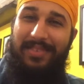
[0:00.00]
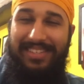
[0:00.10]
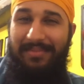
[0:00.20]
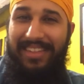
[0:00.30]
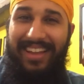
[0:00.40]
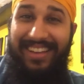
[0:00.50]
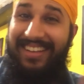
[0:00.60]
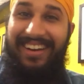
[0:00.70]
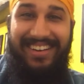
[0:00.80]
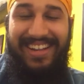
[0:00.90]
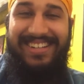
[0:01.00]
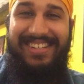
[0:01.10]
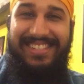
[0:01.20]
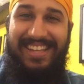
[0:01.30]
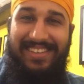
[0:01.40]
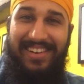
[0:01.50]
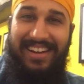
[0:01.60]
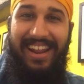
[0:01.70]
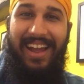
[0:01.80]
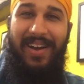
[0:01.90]
for something I can't actually say
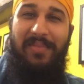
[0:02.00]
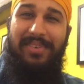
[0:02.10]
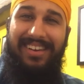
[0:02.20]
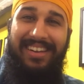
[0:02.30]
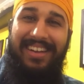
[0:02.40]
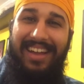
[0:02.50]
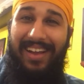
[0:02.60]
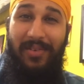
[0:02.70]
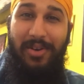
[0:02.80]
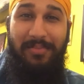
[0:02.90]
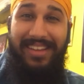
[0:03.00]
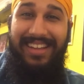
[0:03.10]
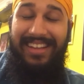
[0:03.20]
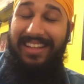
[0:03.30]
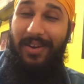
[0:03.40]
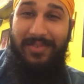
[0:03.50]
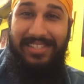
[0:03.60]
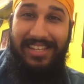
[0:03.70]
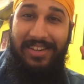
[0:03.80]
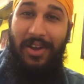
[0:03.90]
right now, but it will be
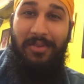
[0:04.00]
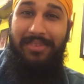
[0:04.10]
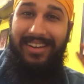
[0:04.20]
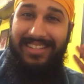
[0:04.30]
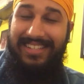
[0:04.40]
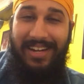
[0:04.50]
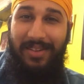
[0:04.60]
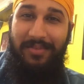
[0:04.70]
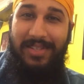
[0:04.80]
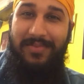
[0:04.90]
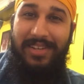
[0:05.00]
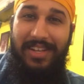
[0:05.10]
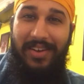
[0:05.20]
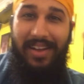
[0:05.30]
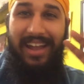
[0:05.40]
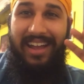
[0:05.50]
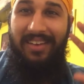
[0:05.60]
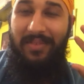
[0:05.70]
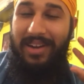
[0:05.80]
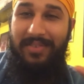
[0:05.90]
obviously known by the title of this video
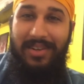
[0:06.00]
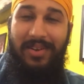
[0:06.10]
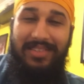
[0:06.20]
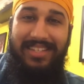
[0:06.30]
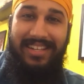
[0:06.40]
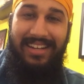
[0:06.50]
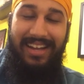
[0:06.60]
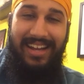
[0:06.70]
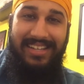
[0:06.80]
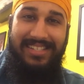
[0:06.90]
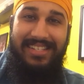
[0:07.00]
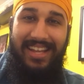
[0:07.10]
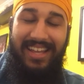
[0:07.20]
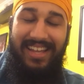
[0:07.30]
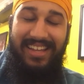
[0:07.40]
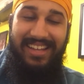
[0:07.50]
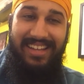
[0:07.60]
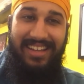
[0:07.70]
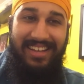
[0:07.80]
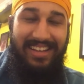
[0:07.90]
and whatever content I share,
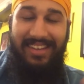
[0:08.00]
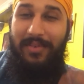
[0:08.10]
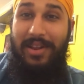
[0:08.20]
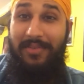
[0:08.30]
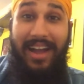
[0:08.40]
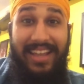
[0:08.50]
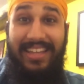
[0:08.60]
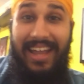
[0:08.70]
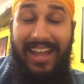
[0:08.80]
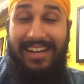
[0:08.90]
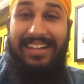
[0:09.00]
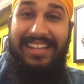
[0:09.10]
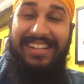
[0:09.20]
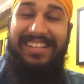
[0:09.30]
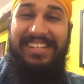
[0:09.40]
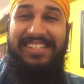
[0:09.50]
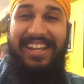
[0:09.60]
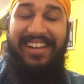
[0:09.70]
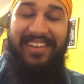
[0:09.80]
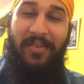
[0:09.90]
whatever I can legally
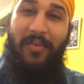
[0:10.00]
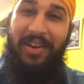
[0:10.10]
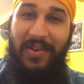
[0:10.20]
share and